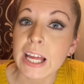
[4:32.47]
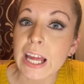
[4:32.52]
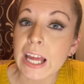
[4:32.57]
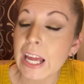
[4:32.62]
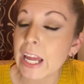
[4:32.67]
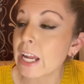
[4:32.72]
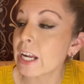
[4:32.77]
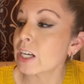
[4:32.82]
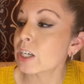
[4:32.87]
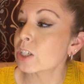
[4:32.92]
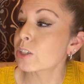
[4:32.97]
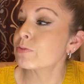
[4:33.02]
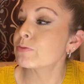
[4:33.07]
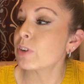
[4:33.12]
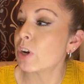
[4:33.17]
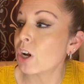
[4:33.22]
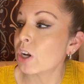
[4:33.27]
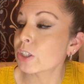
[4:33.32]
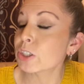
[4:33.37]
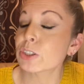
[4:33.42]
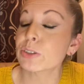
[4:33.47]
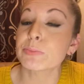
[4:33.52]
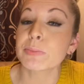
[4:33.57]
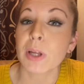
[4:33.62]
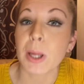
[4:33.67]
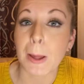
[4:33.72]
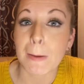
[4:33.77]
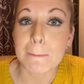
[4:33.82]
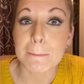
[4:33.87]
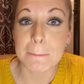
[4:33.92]
Air Volume
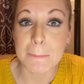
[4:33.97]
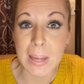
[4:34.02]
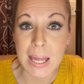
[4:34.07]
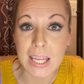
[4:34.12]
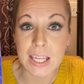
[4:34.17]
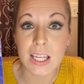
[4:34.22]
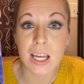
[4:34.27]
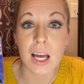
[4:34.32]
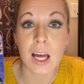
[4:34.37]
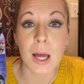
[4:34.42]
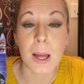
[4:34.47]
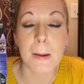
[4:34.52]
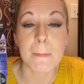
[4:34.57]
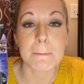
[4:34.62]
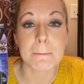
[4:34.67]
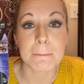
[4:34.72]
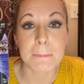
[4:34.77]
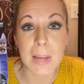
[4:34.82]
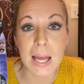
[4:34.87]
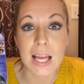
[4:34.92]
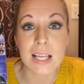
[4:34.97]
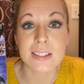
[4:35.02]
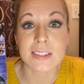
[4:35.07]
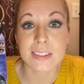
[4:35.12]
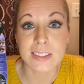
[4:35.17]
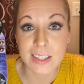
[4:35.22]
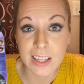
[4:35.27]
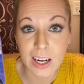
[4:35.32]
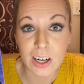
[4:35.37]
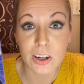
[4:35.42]
Mega
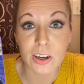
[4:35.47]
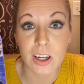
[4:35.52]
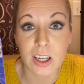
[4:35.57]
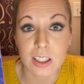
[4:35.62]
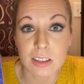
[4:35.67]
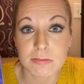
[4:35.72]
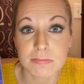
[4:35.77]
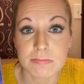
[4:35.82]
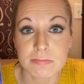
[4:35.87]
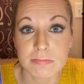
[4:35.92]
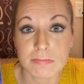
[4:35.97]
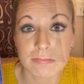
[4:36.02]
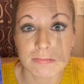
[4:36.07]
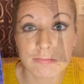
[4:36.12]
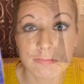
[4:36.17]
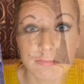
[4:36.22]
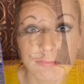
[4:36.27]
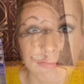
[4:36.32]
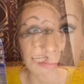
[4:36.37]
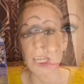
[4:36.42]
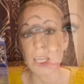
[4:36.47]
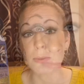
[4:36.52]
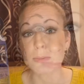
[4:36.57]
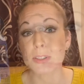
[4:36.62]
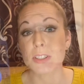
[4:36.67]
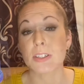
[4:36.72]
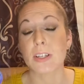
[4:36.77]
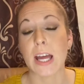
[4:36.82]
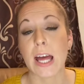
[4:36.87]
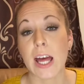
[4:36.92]
Mascara. So it claims
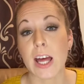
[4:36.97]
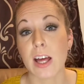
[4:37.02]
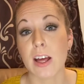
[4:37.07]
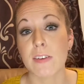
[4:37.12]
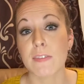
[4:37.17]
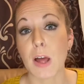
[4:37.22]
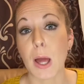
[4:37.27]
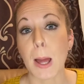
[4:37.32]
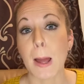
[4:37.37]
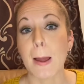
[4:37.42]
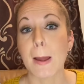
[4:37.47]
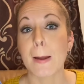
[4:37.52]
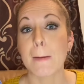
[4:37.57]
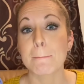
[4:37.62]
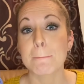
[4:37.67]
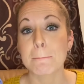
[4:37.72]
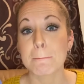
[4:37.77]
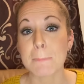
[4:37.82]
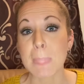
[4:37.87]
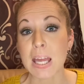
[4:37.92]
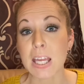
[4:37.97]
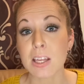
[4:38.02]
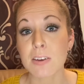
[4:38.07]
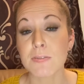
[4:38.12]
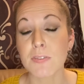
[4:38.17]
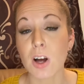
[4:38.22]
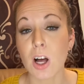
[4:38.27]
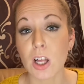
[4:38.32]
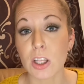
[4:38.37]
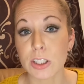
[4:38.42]
to have mega
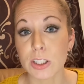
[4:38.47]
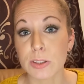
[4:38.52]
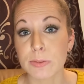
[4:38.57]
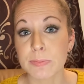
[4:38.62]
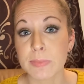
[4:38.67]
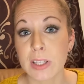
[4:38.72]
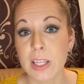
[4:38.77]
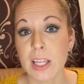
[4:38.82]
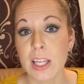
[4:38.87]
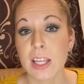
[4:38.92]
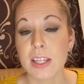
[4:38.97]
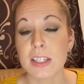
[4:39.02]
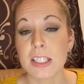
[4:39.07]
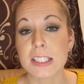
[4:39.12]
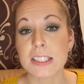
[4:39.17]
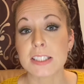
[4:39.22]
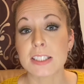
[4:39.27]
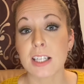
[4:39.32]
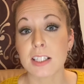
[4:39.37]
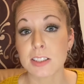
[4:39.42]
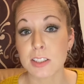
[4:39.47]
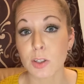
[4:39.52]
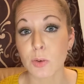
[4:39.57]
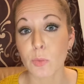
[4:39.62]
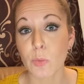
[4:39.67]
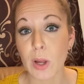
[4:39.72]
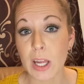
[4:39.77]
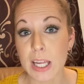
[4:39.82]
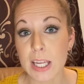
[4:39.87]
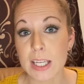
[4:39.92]
volume that doesn't
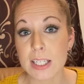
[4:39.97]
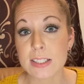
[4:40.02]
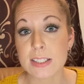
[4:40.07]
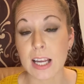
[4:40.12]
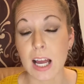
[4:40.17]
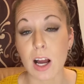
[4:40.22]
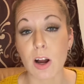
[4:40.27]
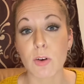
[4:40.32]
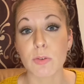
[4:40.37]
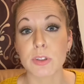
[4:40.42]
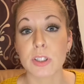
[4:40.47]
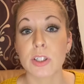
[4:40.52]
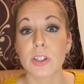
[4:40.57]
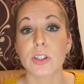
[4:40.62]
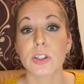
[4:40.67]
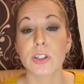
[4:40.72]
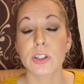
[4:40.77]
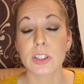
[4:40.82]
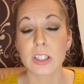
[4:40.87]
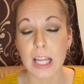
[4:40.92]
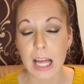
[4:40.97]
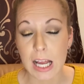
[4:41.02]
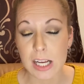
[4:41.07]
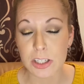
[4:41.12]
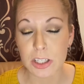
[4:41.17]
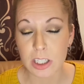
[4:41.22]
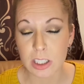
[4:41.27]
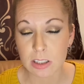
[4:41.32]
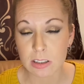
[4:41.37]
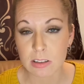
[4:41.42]
weigh down your
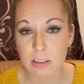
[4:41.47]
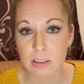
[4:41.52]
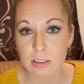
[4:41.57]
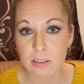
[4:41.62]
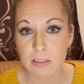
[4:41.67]
lashes,